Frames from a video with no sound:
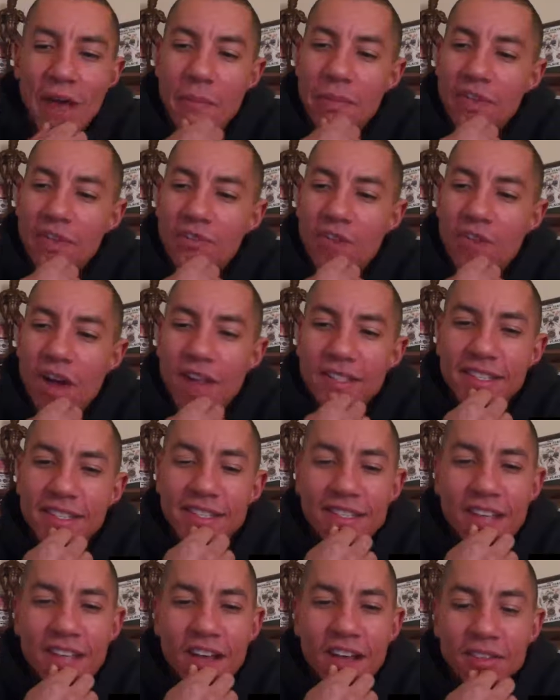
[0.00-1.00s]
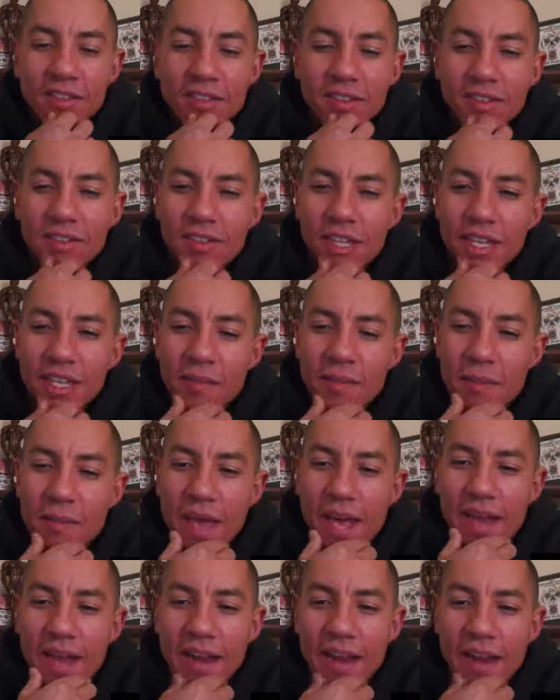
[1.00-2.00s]
been drawing since I was a little kid,
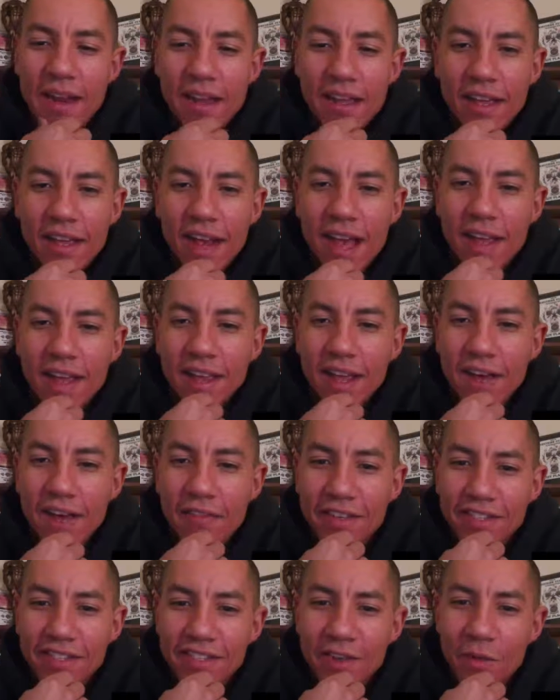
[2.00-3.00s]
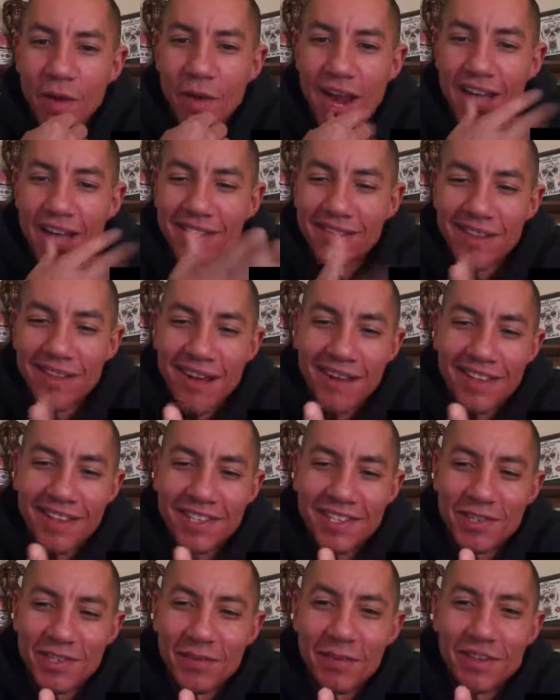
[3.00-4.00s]
man, and I love it. So when I saw
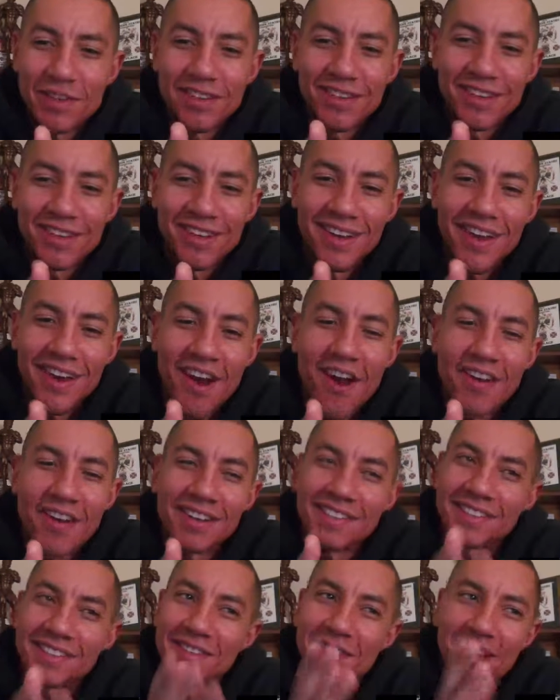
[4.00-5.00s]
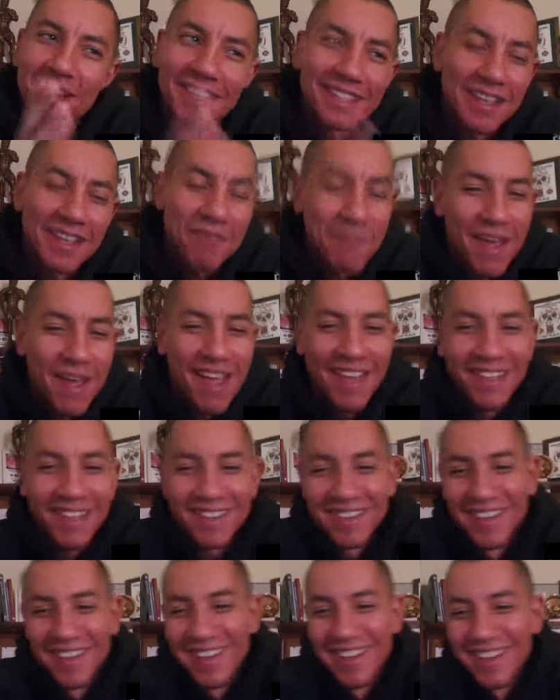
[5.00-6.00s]
that you were an artist too, I was like,
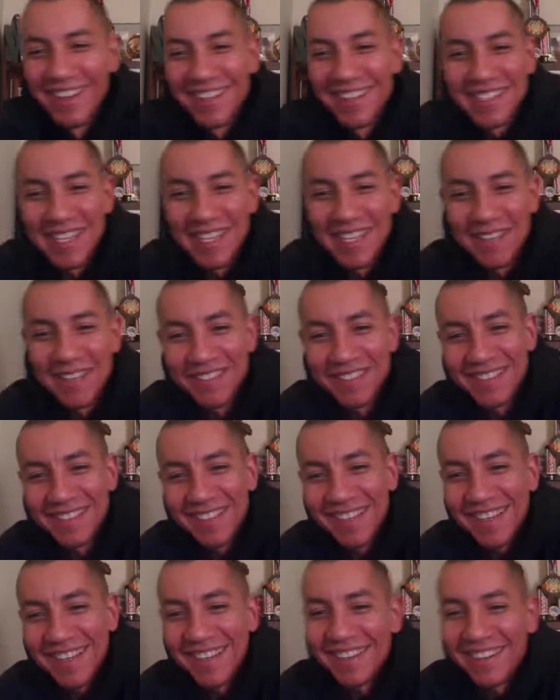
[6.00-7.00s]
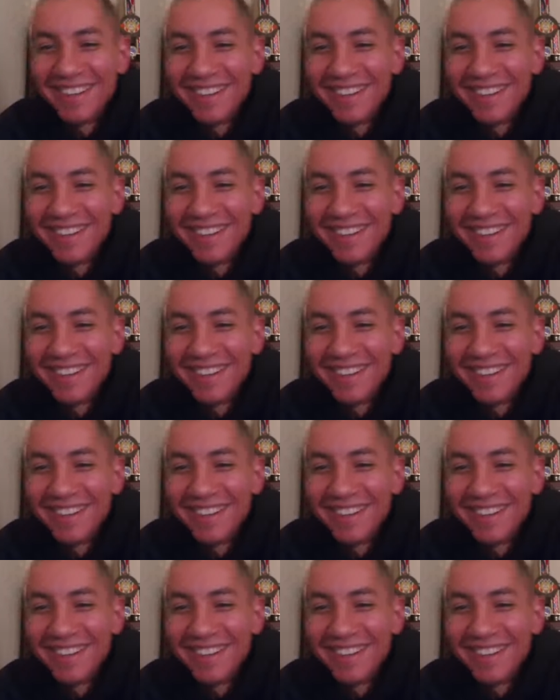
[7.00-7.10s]
man, Steve's shit.